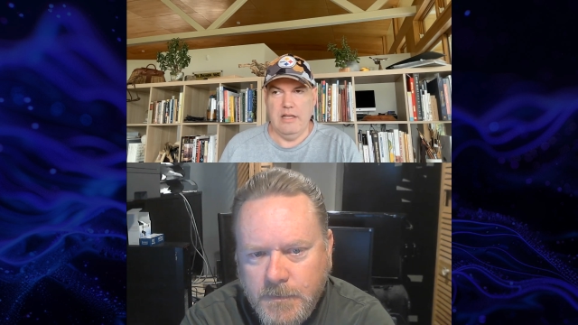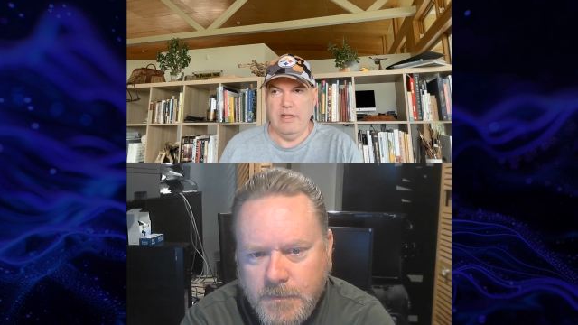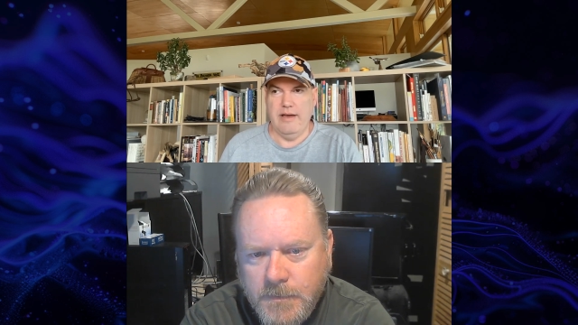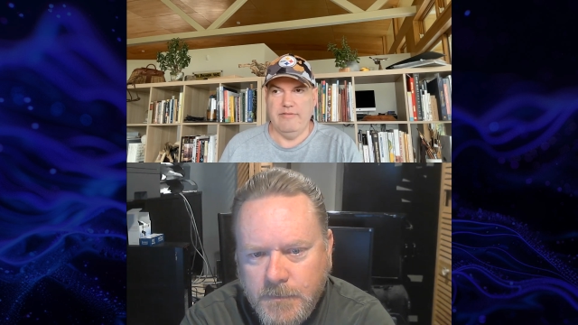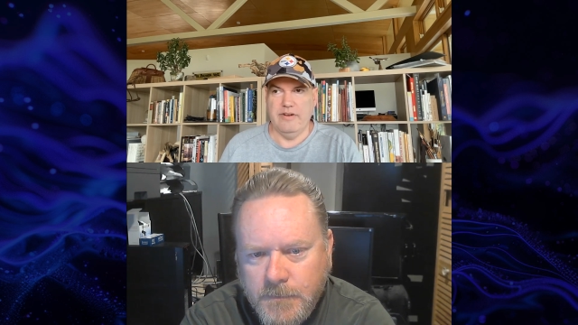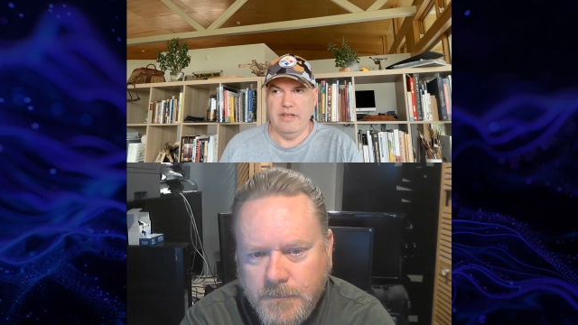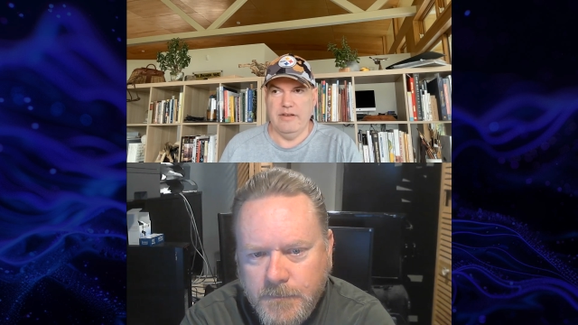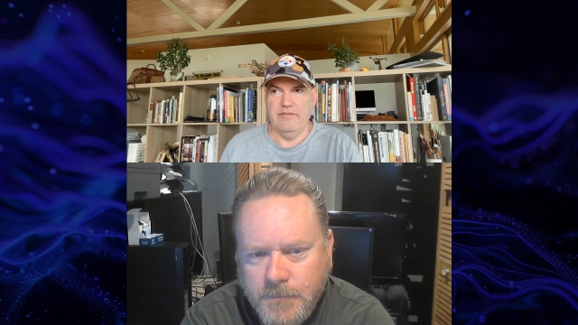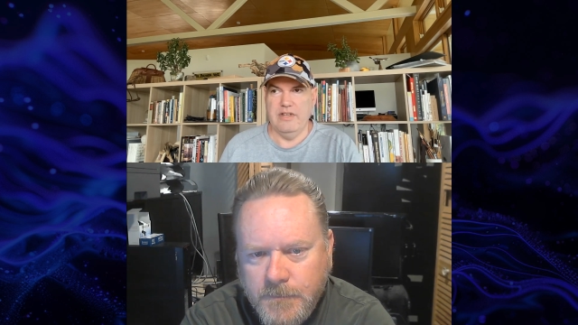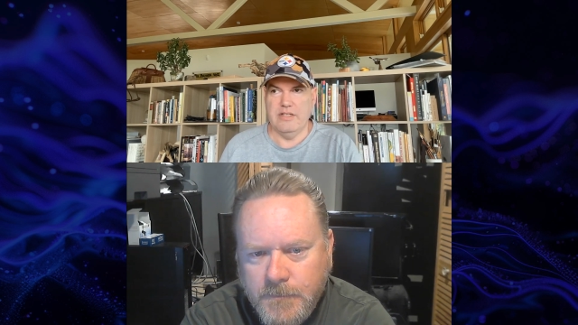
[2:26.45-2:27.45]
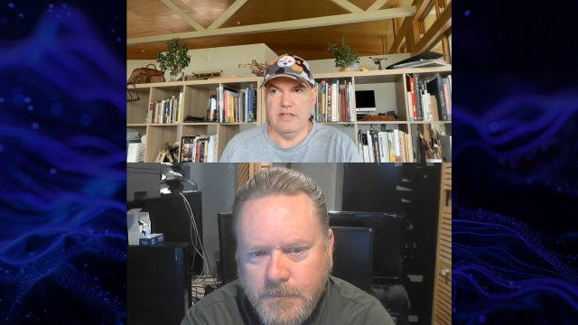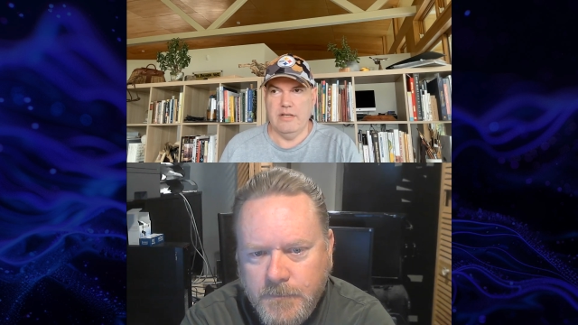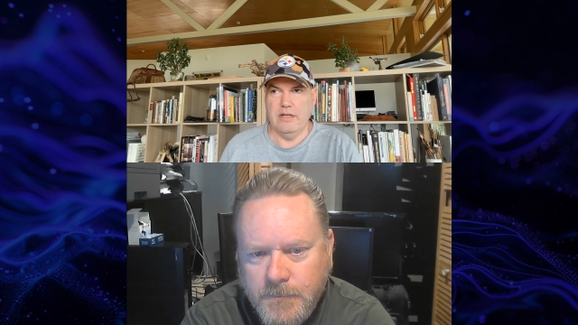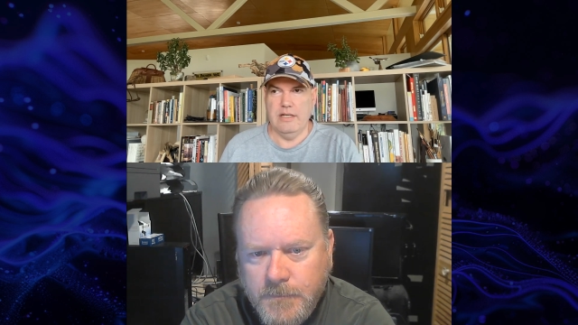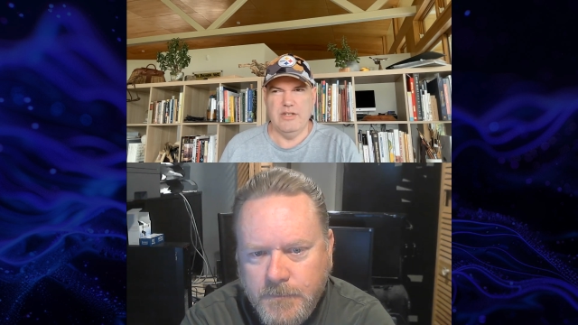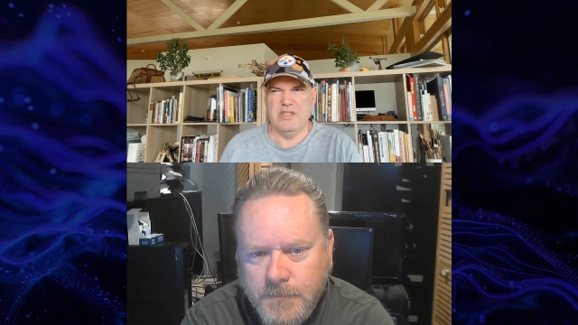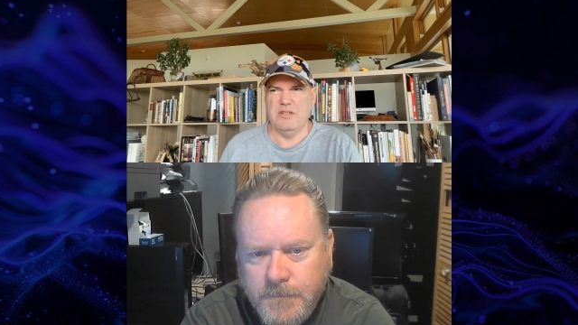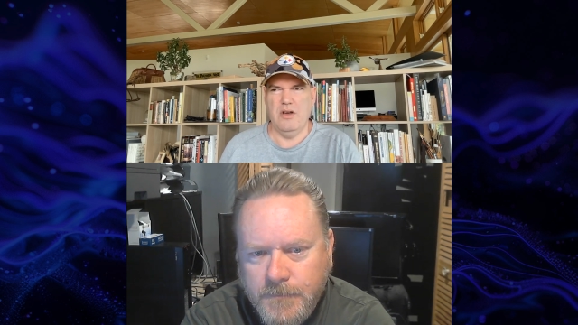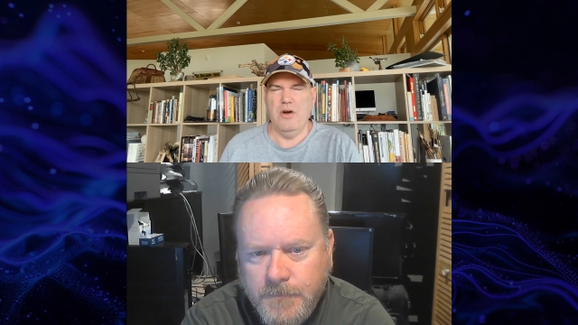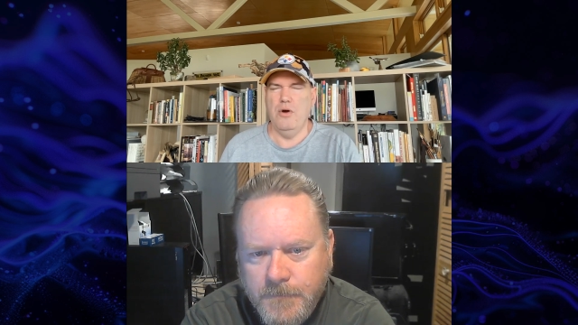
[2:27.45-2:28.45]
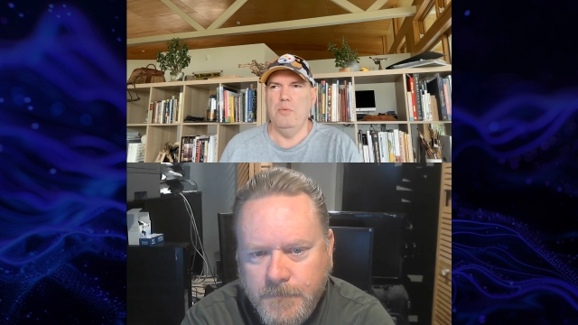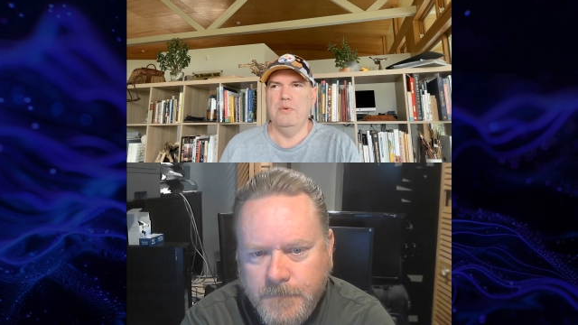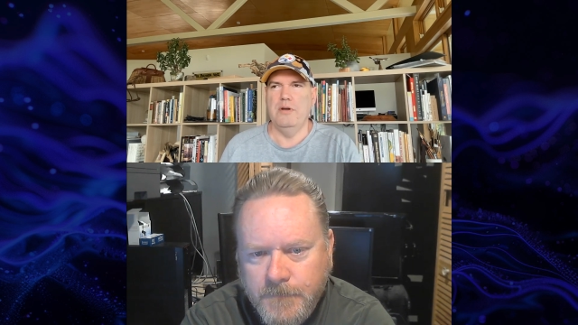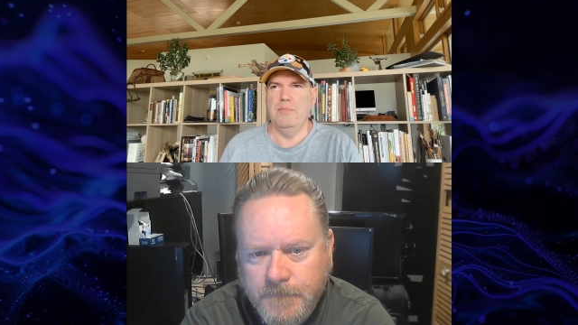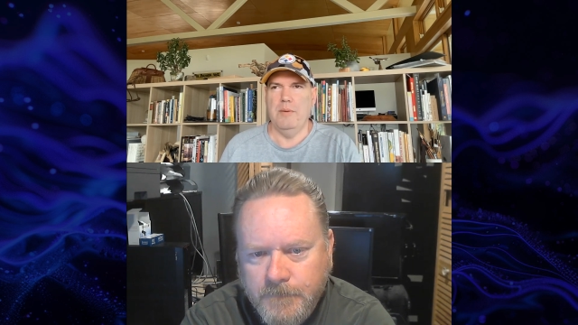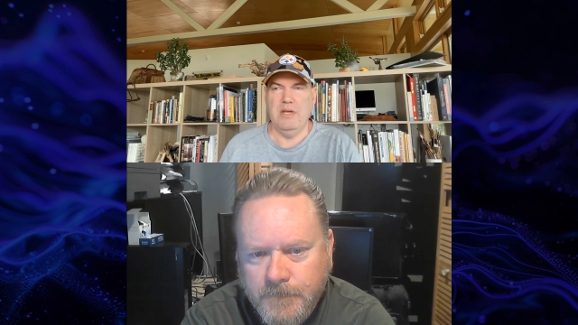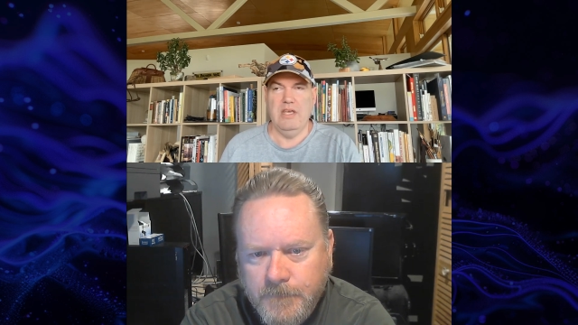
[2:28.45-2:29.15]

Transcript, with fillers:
Speaker 1: and that forgiveness and it just opened him up.